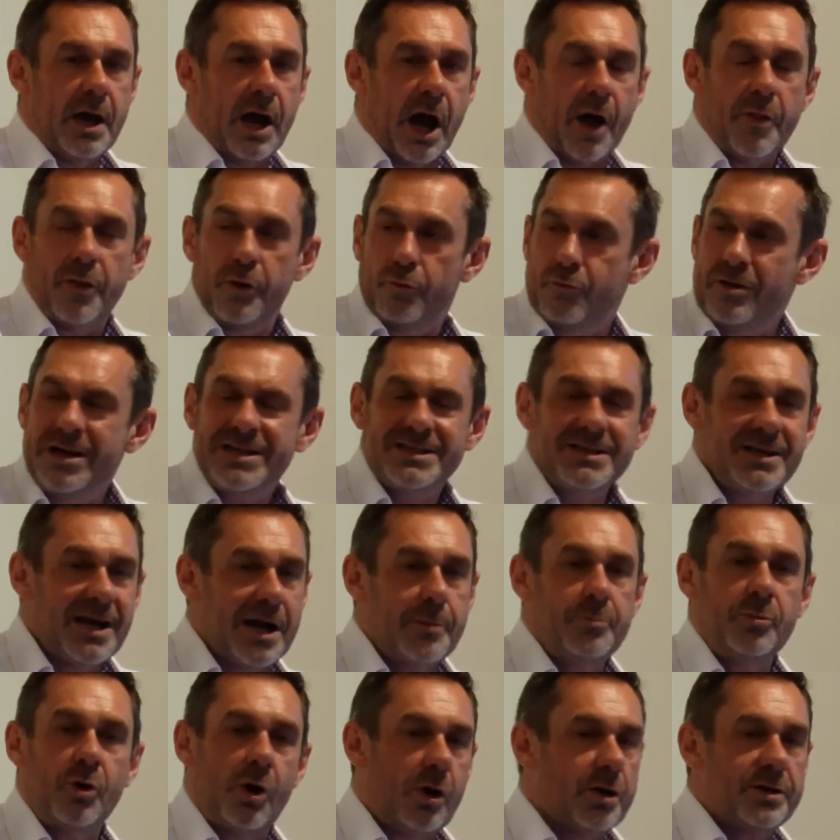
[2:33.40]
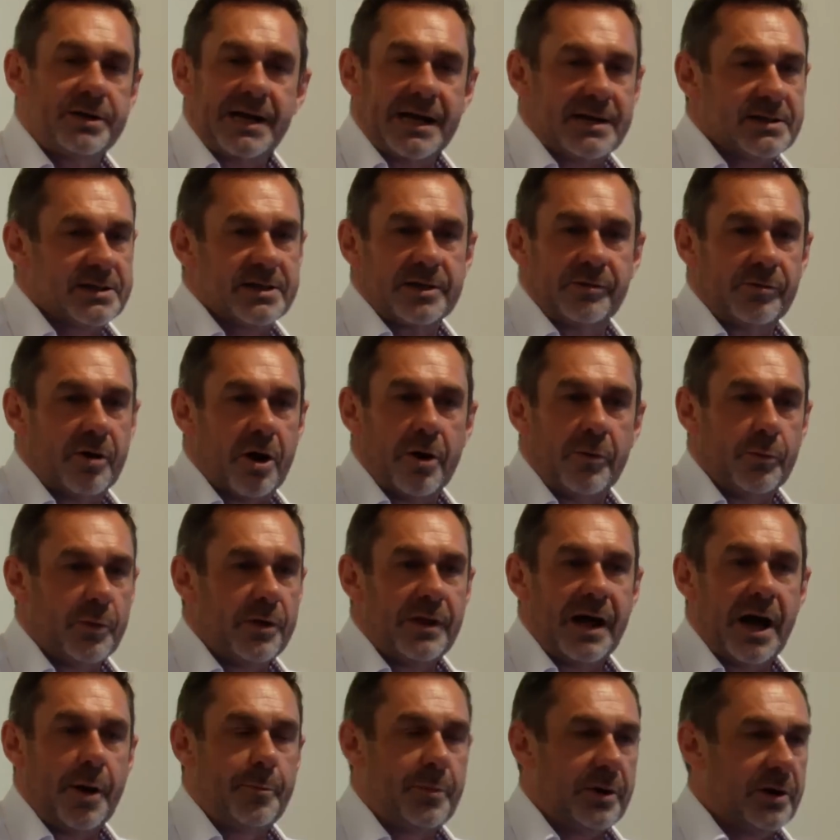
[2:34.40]
And the reason I'm not dancing around
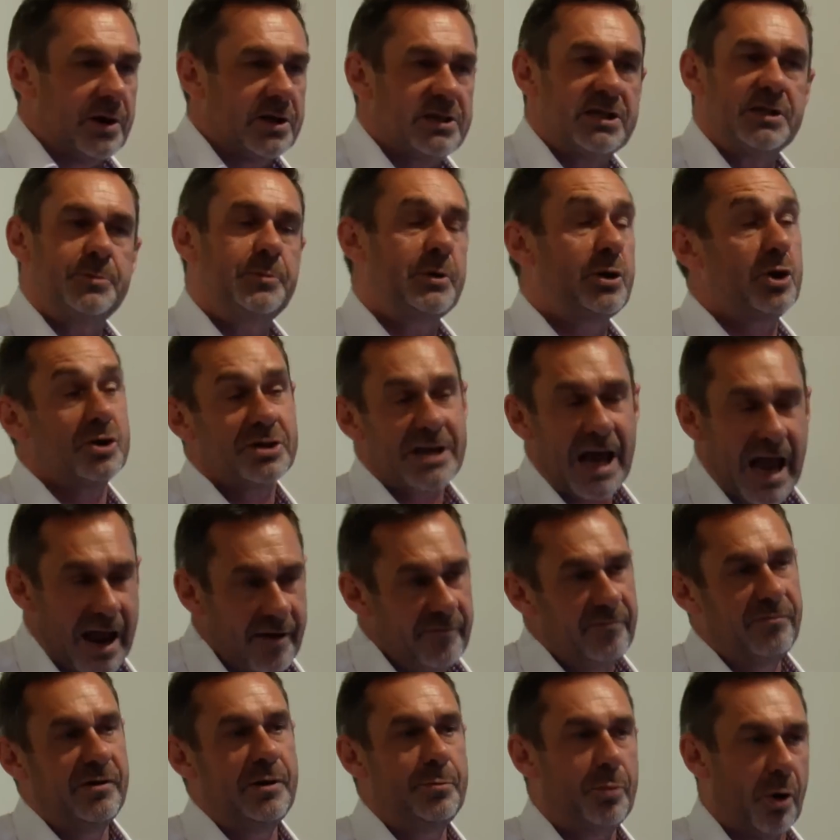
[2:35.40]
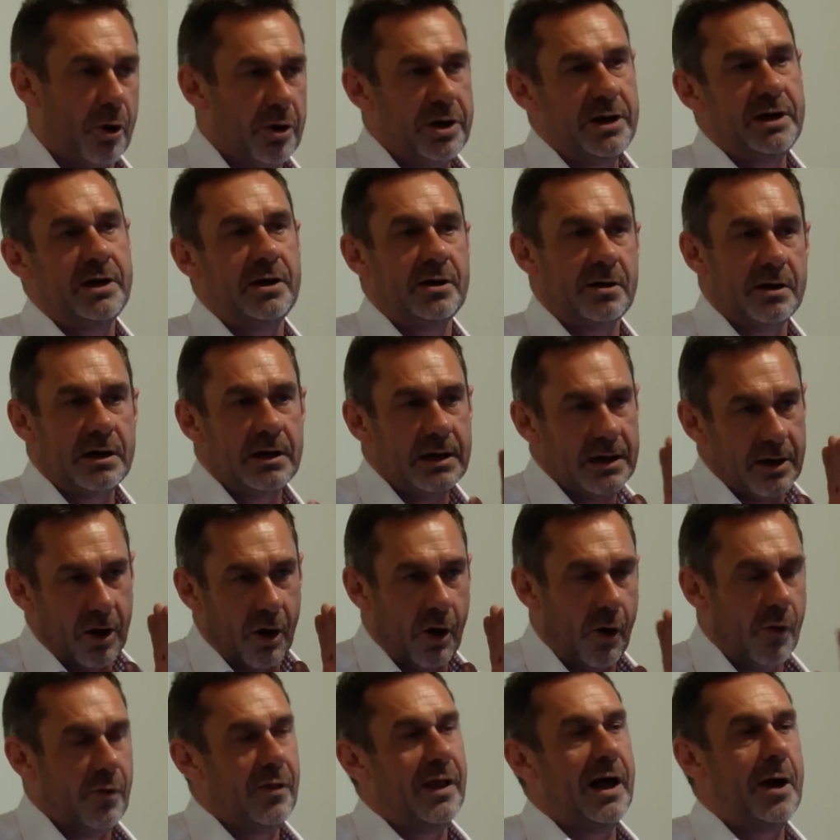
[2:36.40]
with happiness is because everybody
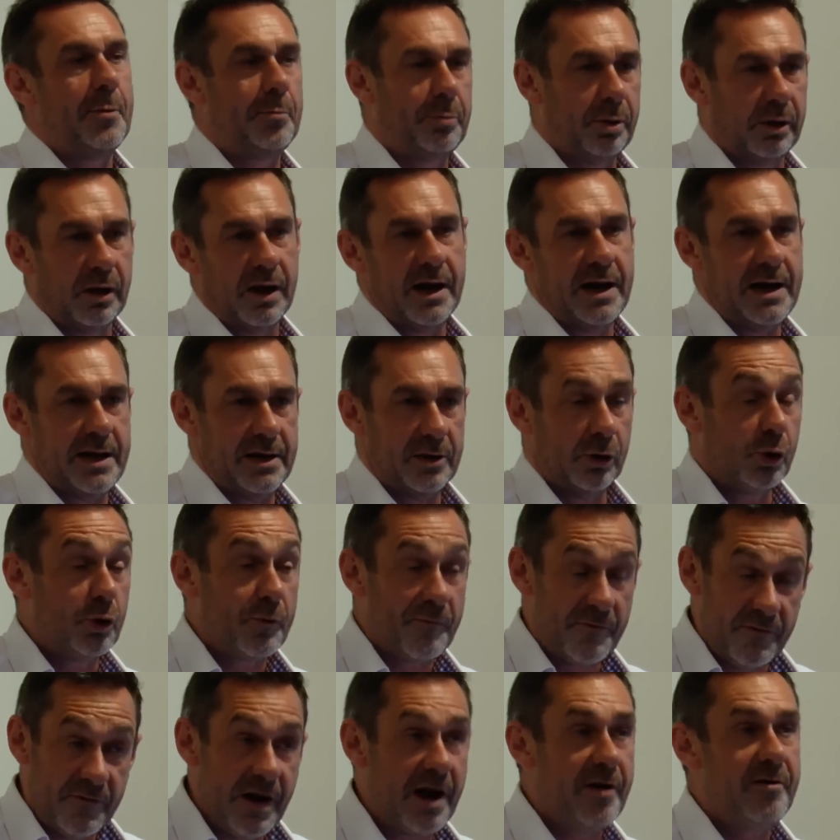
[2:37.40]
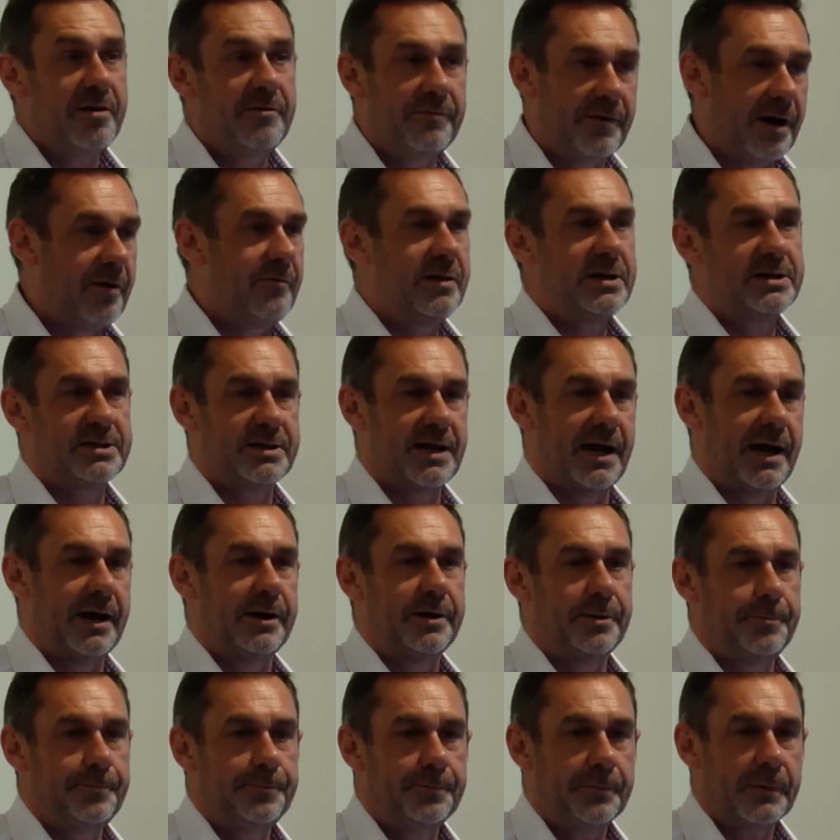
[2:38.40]
on that plane looked very, very
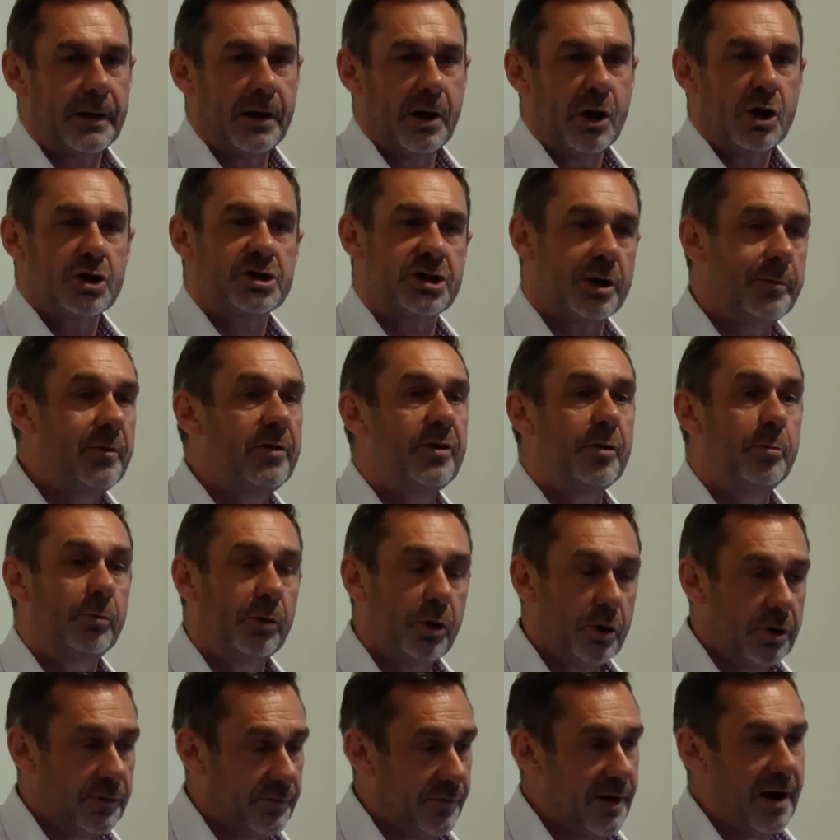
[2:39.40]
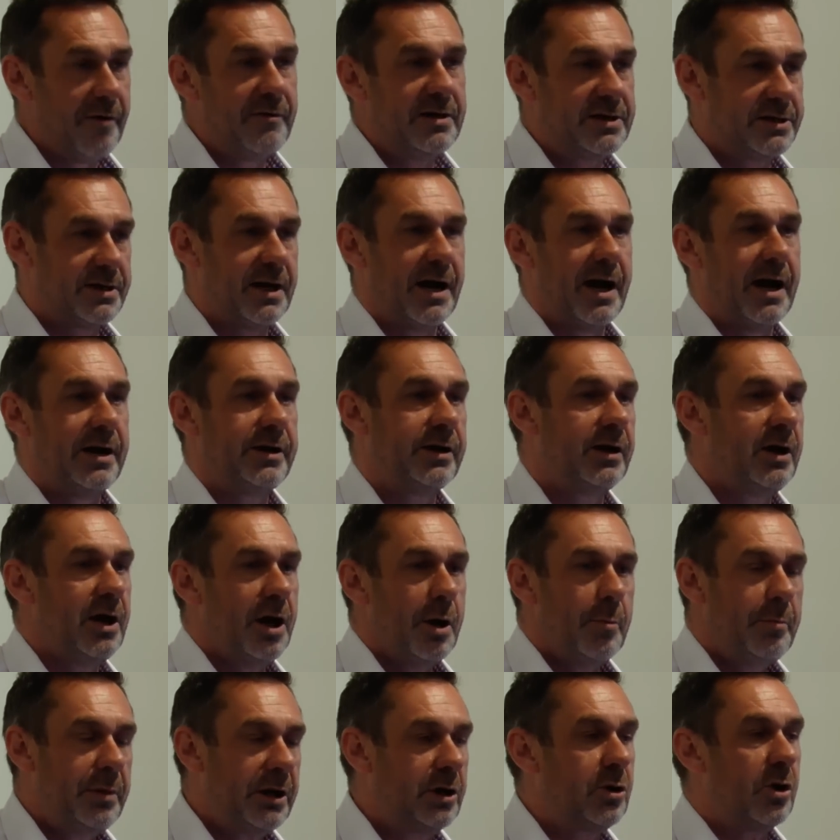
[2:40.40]
sad. Some of them looked very sad
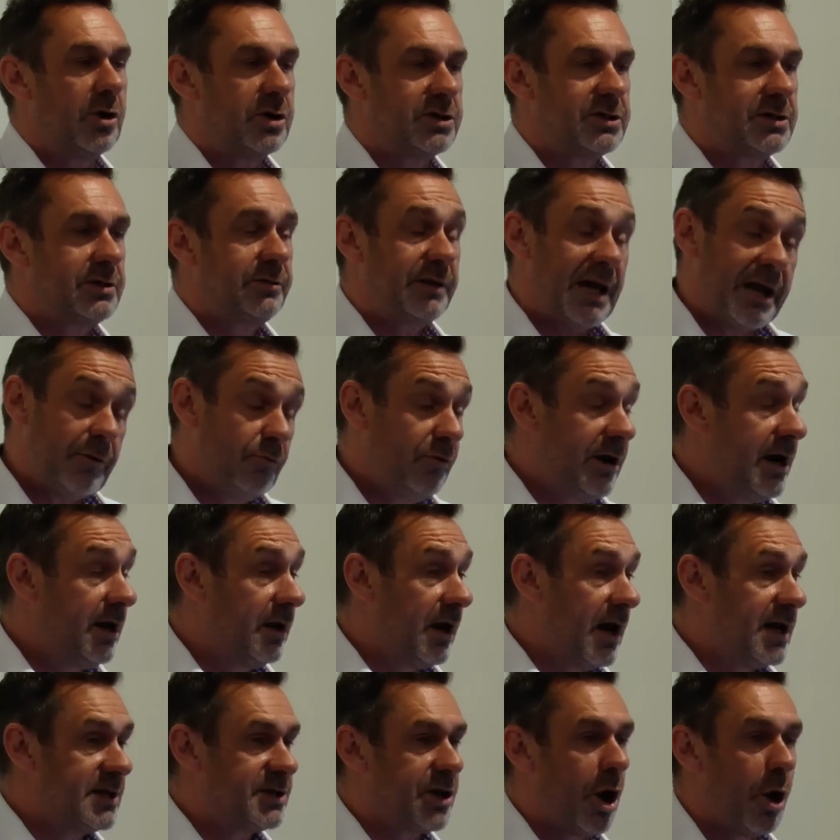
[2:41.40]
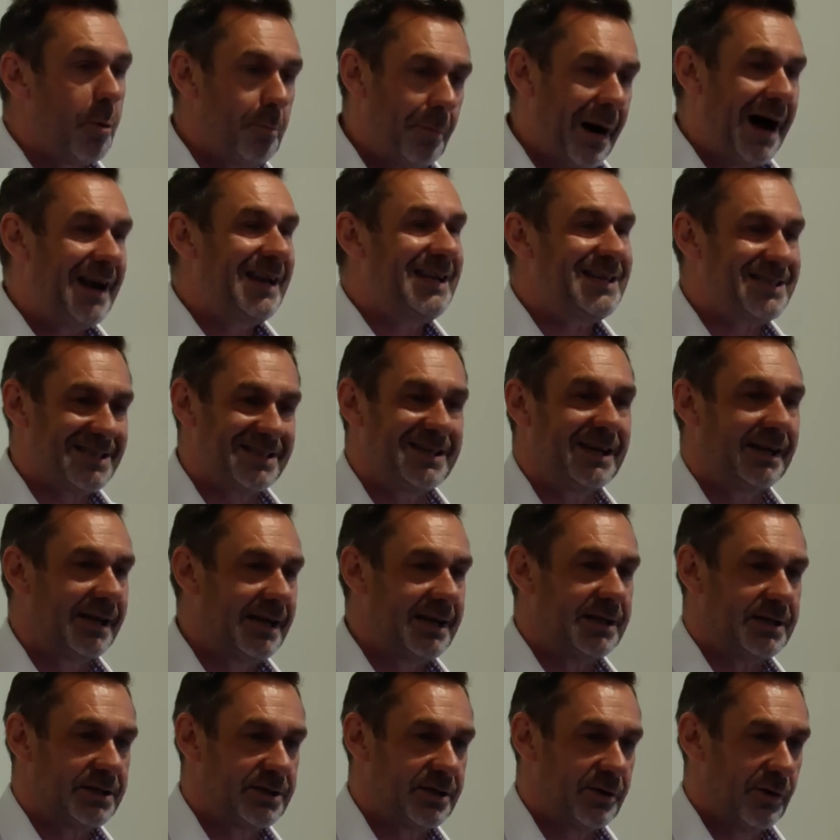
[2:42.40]
because they realize how bad it still
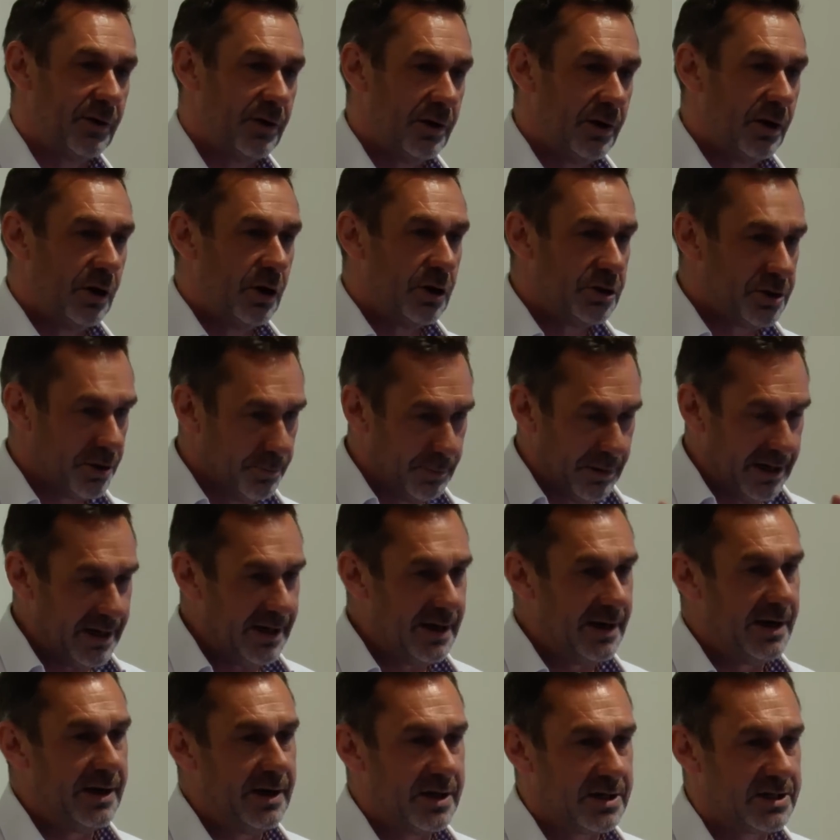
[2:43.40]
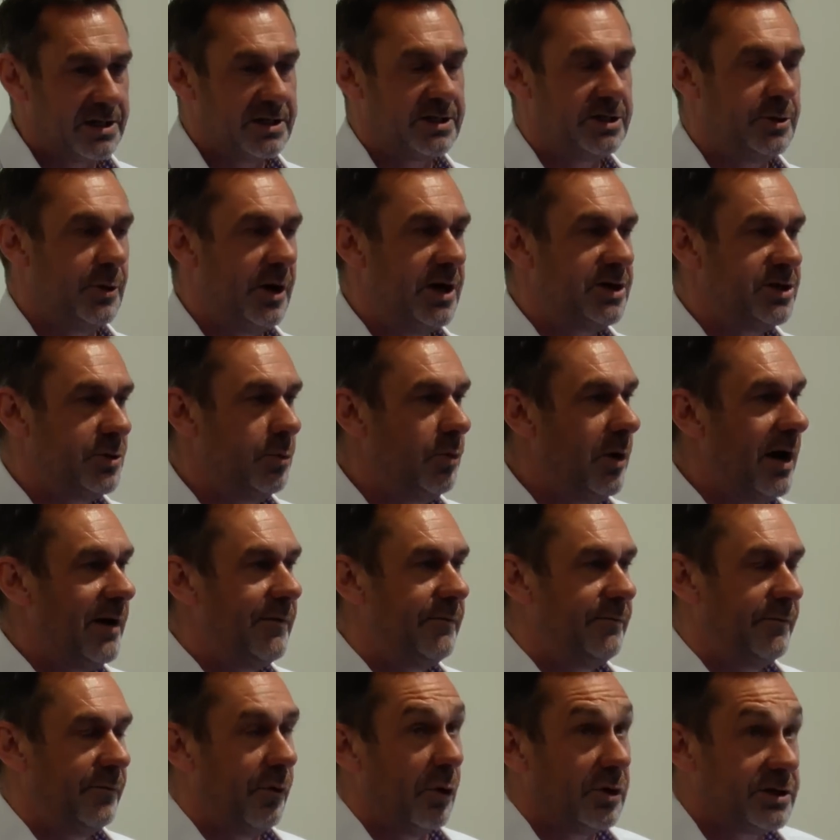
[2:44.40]
is to be in a situation where
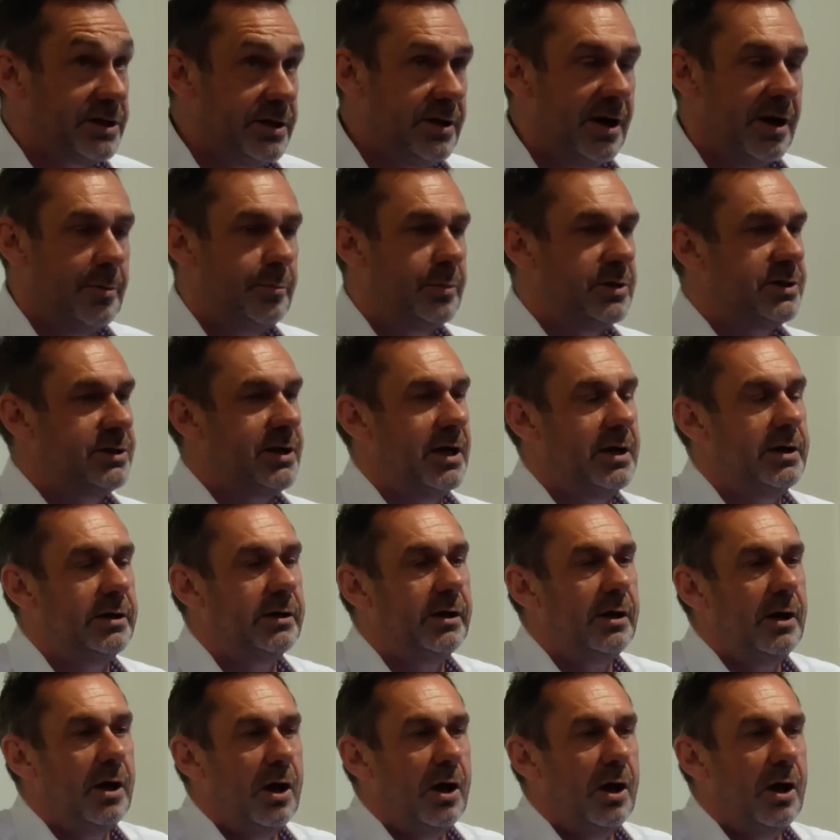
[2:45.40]
49%